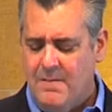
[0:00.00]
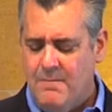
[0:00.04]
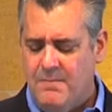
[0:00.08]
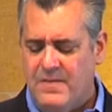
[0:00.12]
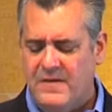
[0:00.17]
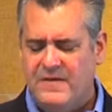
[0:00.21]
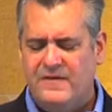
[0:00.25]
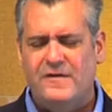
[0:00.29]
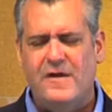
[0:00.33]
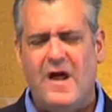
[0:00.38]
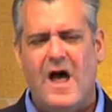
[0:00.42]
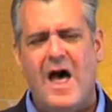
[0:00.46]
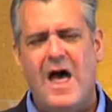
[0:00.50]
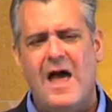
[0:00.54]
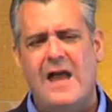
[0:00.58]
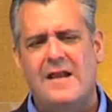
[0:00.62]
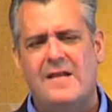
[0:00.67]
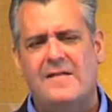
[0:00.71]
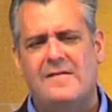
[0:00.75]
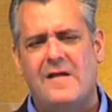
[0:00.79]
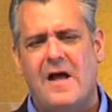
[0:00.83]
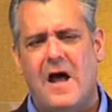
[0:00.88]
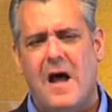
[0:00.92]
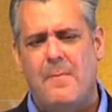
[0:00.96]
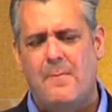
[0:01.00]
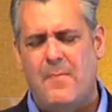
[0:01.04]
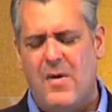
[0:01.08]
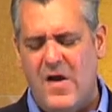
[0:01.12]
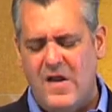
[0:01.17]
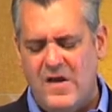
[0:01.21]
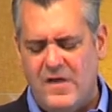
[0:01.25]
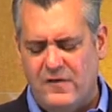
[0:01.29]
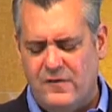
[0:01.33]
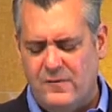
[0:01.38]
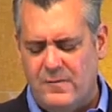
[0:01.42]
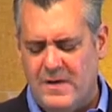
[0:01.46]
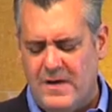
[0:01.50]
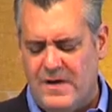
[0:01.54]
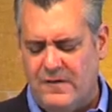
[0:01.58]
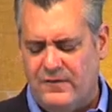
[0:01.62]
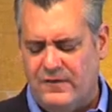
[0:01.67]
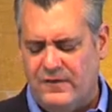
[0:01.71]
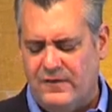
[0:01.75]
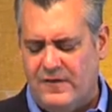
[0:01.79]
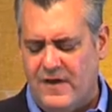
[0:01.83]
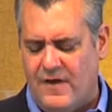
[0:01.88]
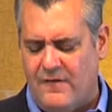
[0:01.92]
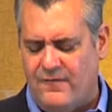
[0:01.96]
besides a punishment of
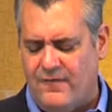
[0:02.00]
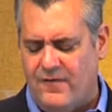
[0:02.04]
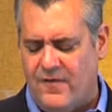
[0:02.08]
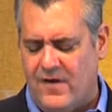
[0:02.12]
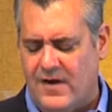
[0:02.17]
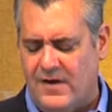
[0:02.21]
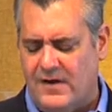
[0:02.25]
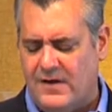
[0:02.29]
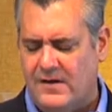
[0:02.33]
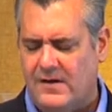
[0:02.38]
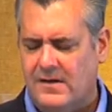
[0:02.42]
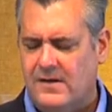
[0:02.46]
suffering?